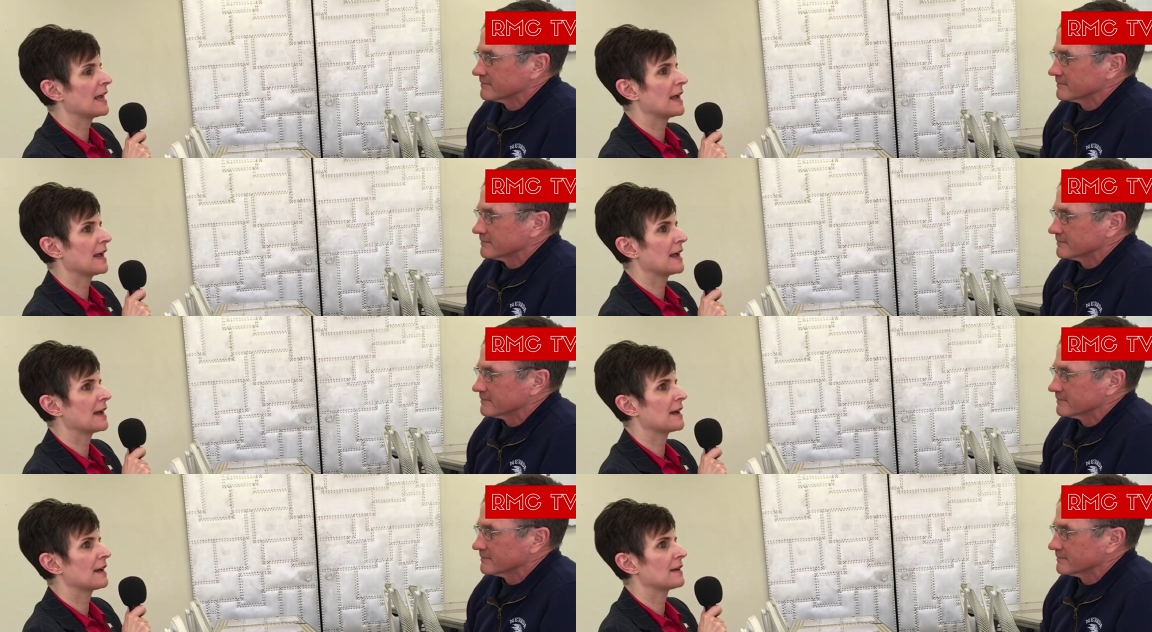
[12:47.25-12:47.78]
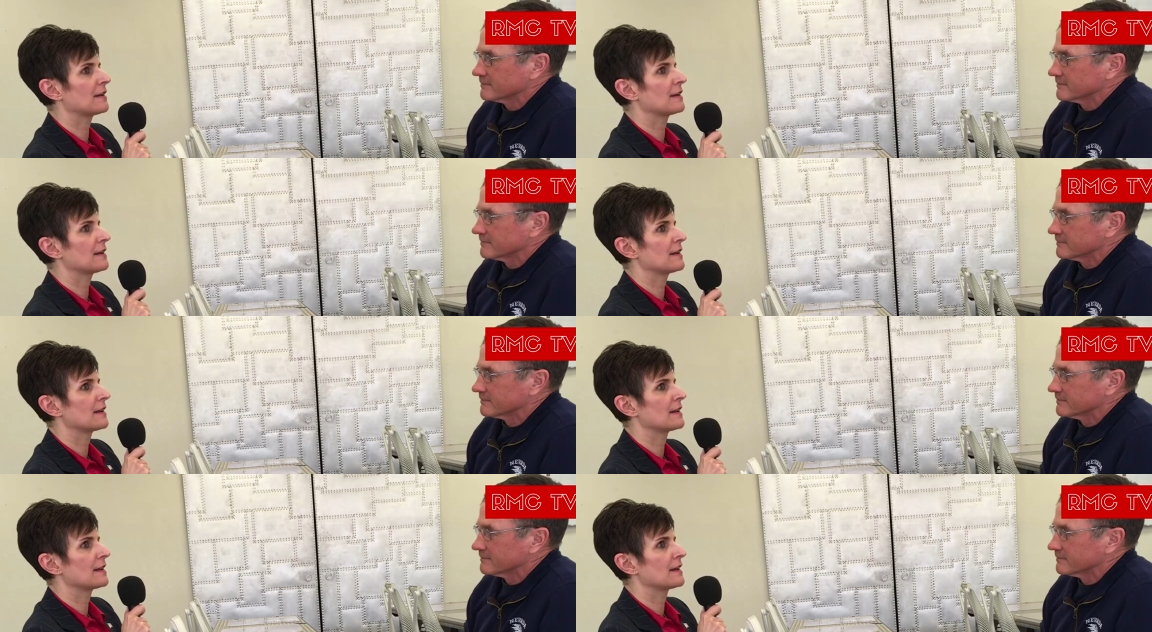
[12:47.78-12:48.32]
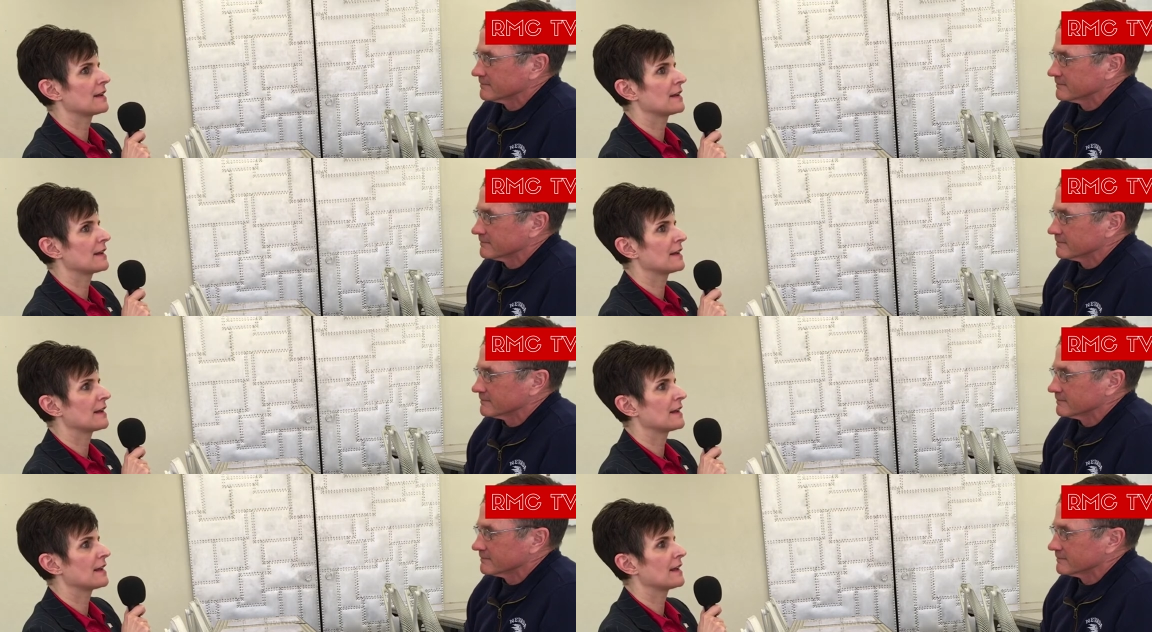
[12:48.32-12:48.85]
Speaker 1: And
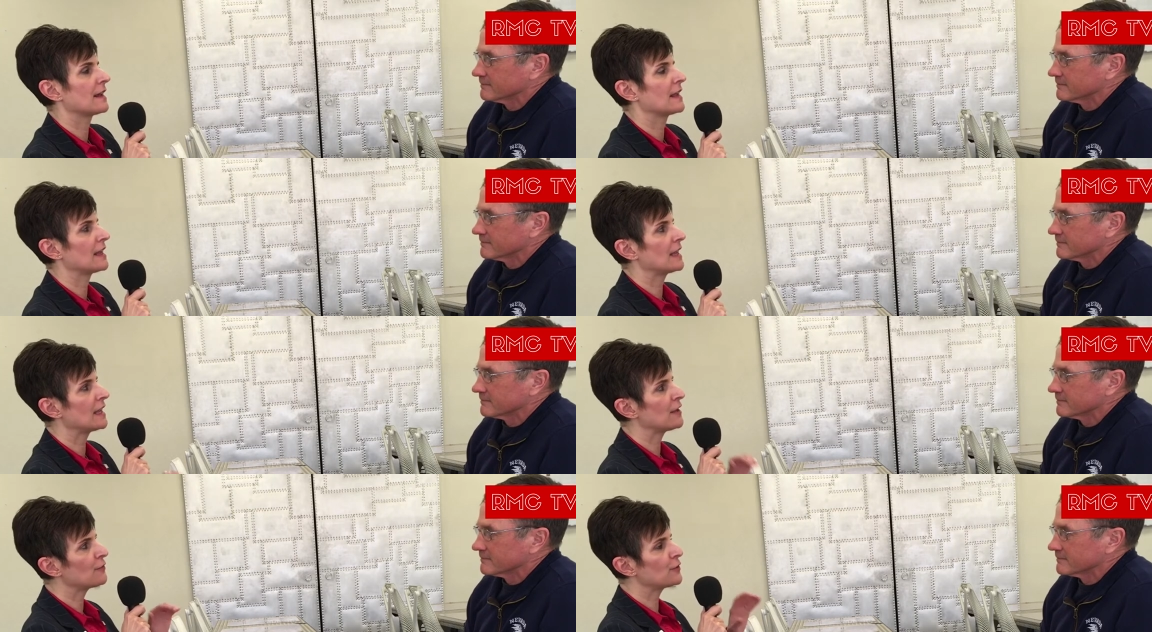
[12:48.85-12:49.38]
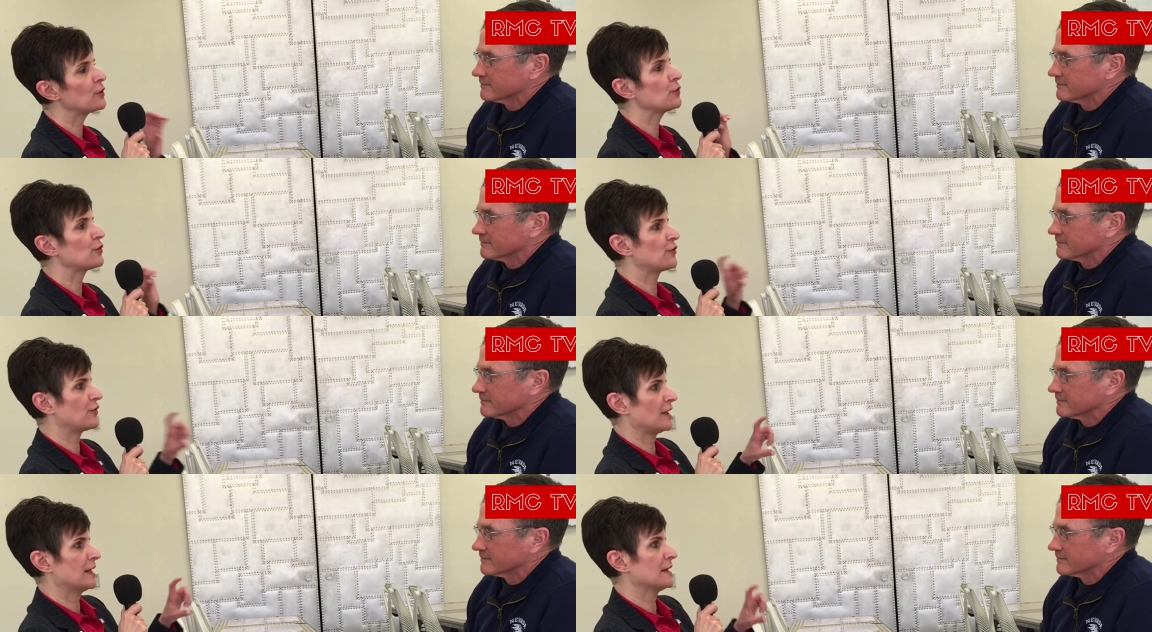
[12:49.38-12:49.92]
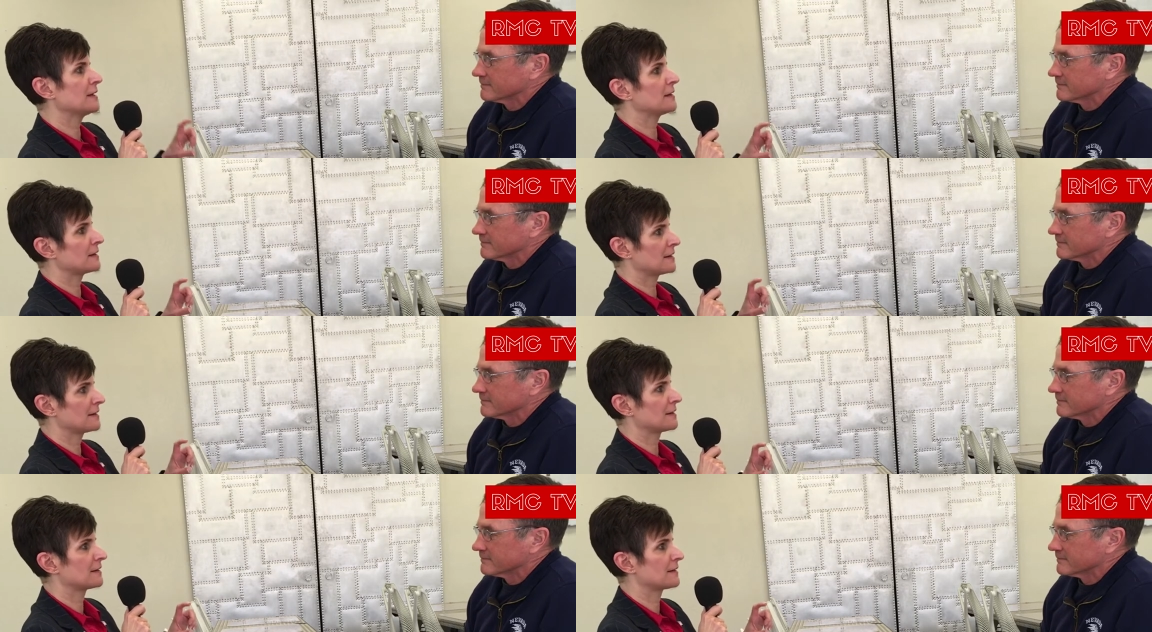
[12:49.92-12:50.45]
if you see
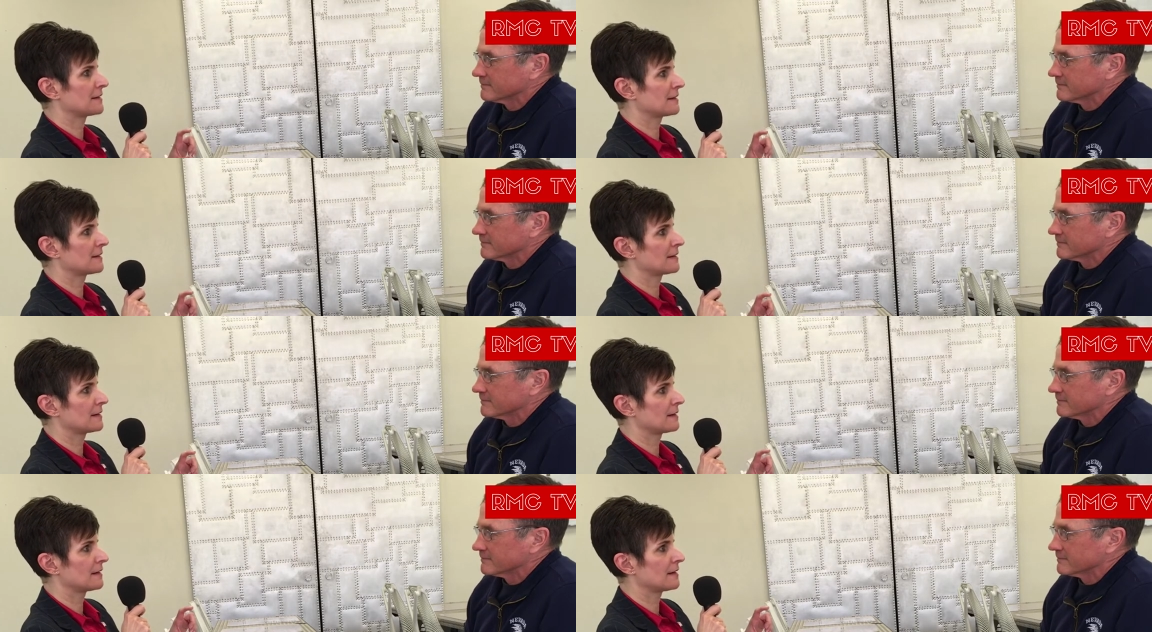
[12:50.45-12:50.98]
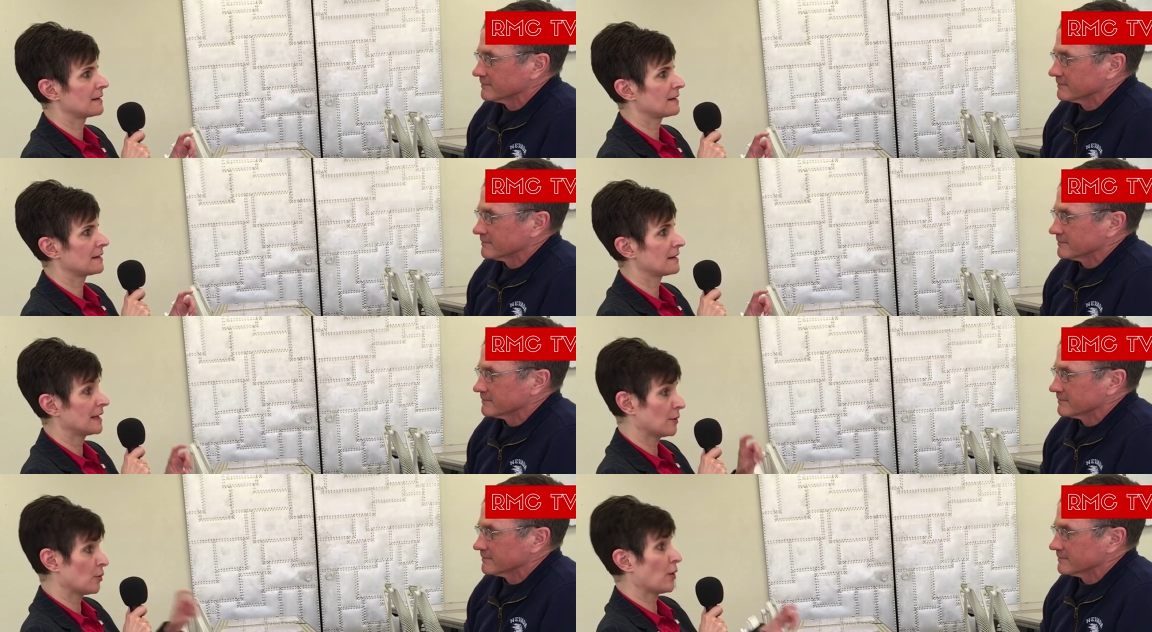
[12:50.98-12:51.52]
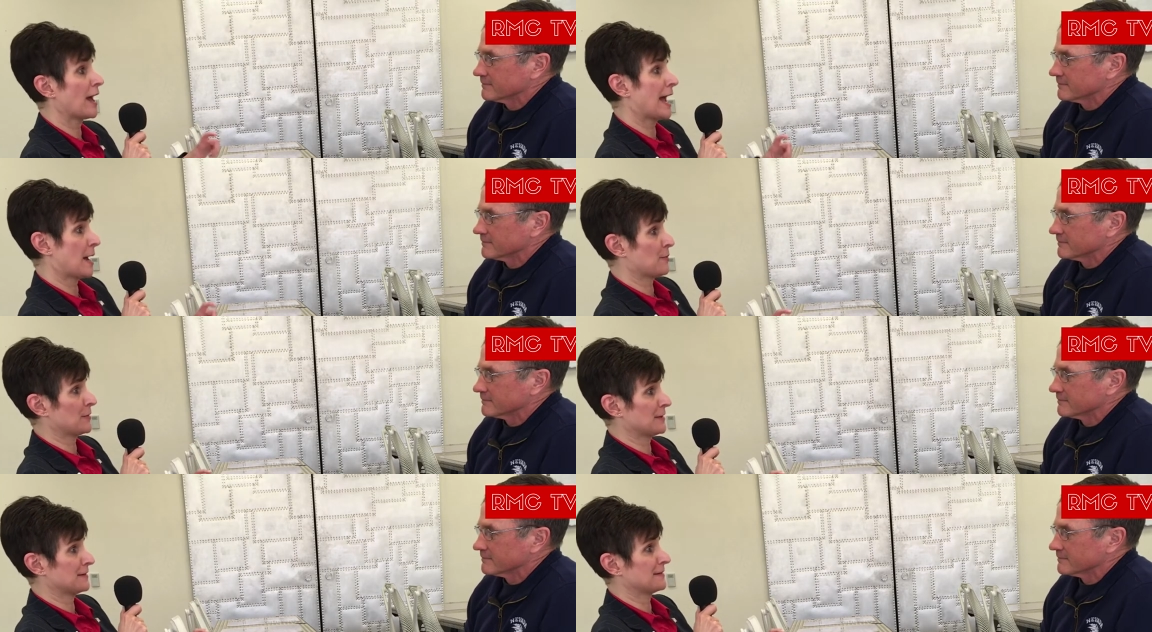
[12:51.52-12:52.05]
it, it will
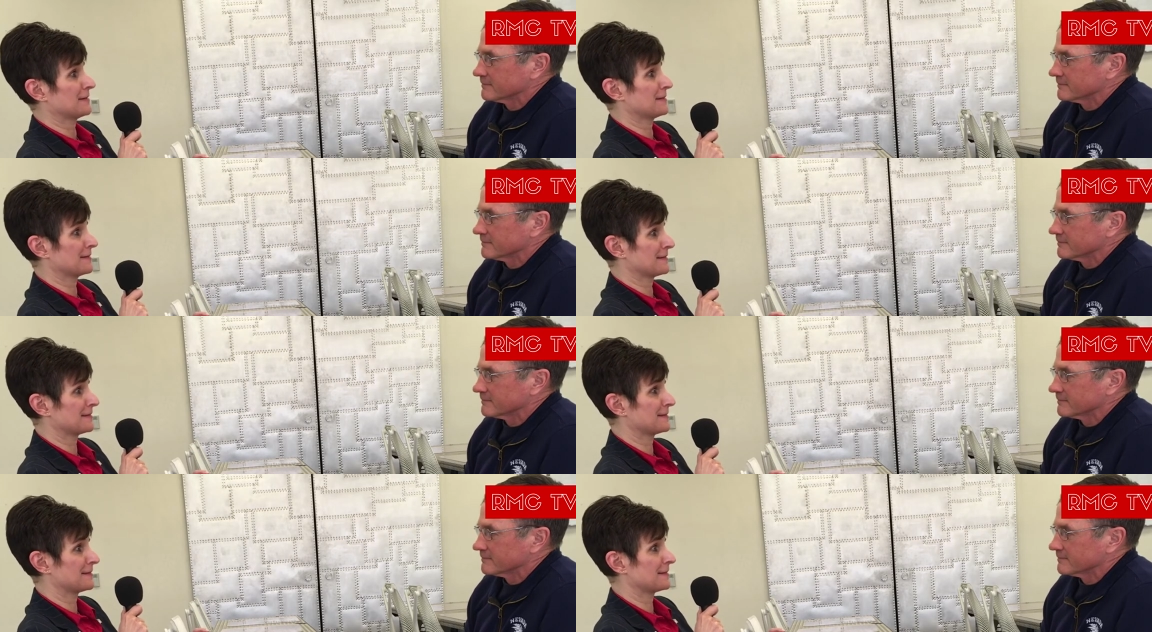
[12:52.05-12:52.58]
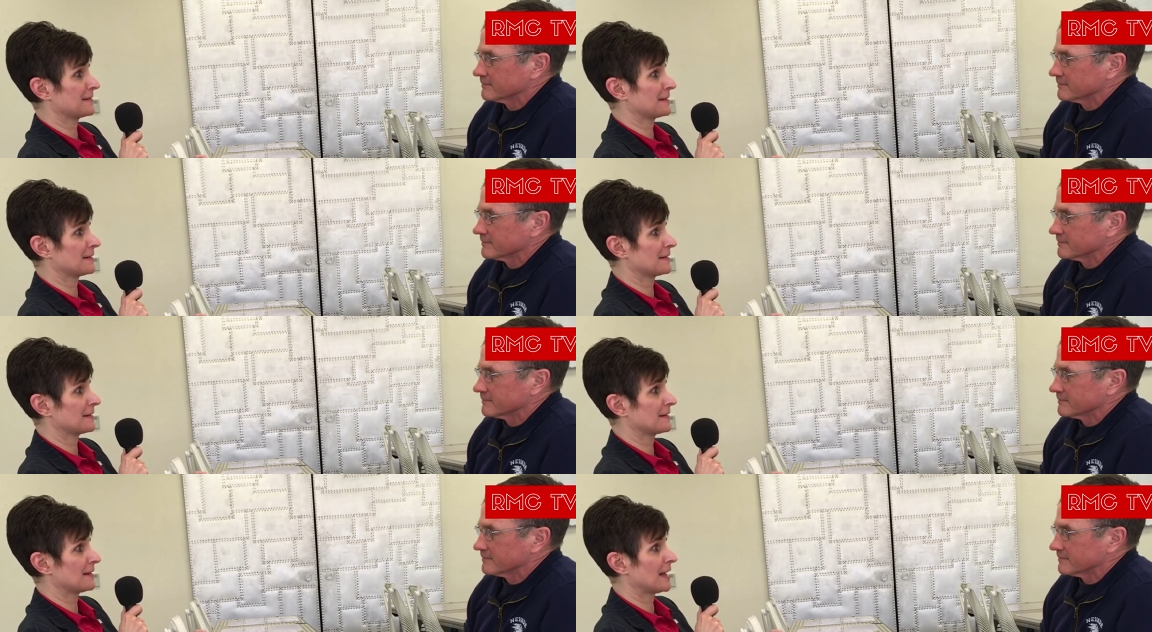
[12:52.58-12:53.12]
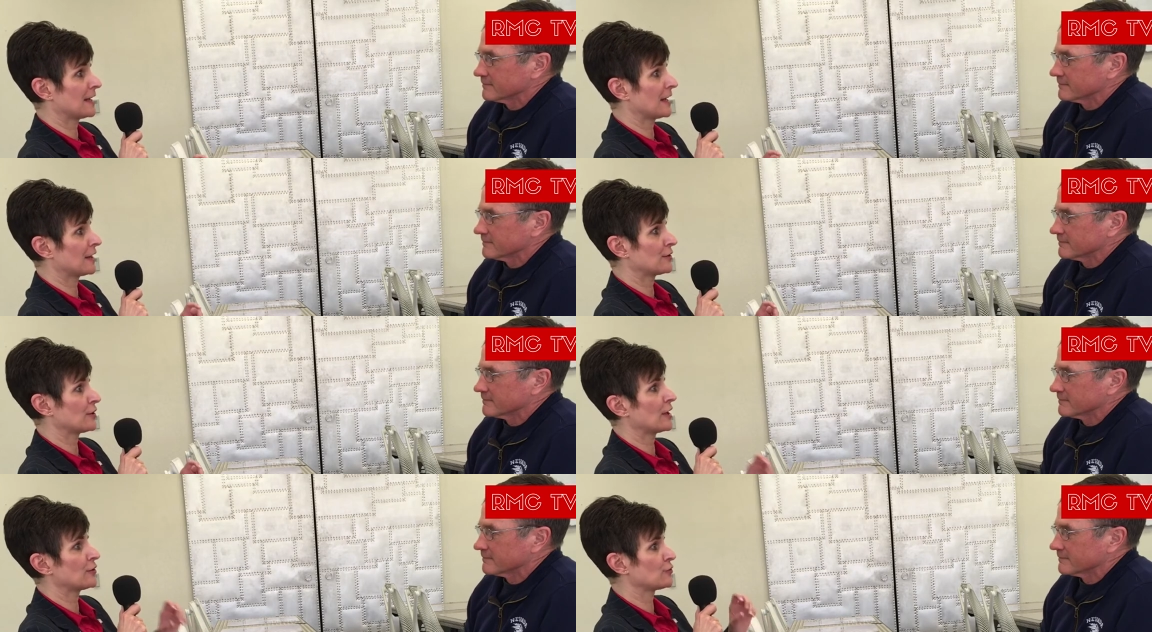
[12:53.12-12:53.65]
happen. I,
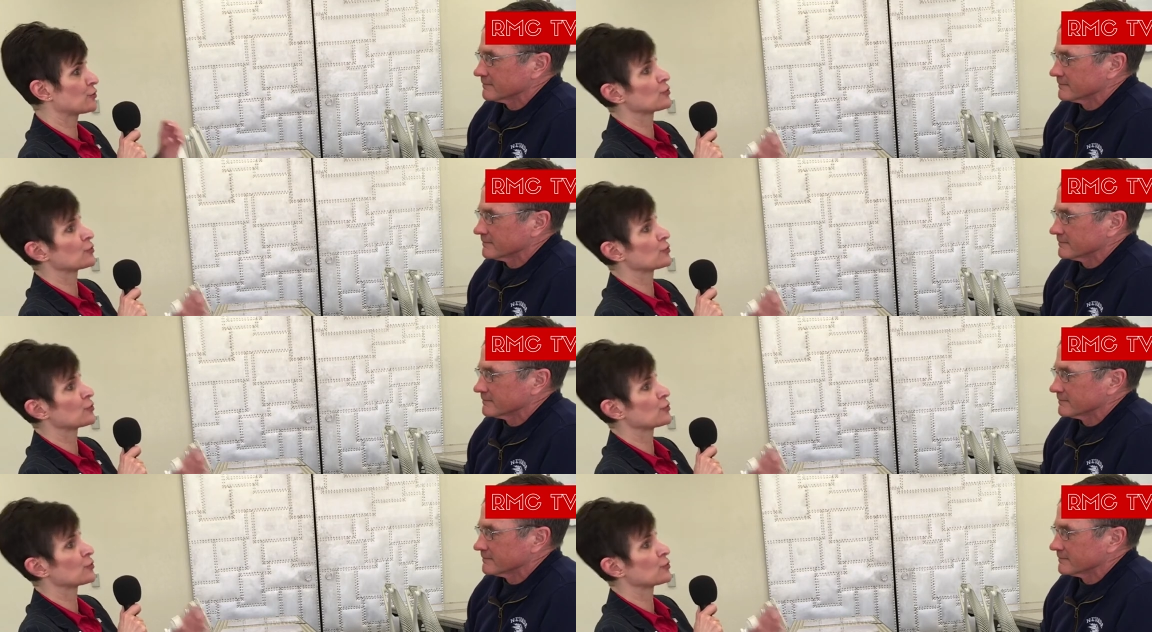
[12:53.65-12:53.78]
I, I